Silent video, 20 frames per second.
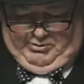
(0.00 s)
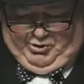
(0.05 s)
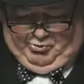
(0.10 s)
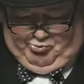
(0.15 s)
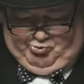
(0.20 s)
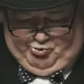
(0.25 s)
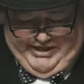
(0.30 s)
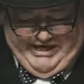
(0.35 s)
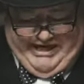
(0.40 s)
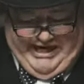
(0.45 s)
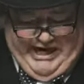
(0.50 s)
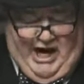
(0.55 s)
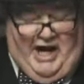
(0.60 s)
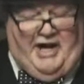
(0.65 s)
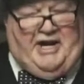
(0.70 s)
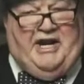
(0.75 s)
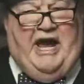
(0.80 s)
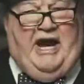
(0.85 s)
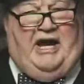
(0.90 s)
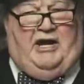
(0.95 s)
would wring
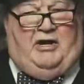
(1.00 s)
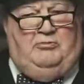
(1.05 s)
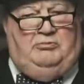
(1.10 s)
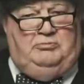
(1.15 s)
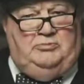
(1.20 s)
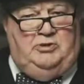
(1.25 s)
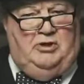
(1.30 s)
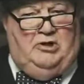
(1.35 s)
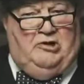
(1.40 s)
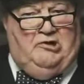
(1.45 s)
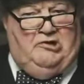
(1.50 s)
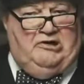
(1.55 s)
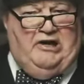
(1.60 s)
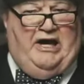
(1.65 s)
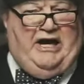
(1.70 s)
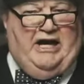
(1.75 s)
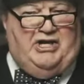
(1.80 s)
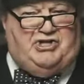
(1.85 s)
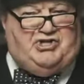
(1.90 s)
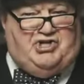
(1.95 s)
our neck
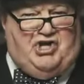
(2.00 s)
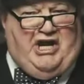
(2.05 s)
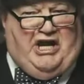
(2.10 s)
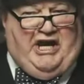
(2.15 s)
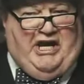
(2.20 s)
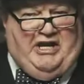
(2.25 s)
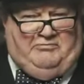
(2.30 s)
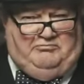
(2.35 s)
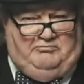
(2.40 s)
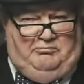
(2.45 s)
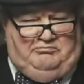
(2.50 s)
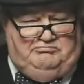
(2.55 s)
like a chicken.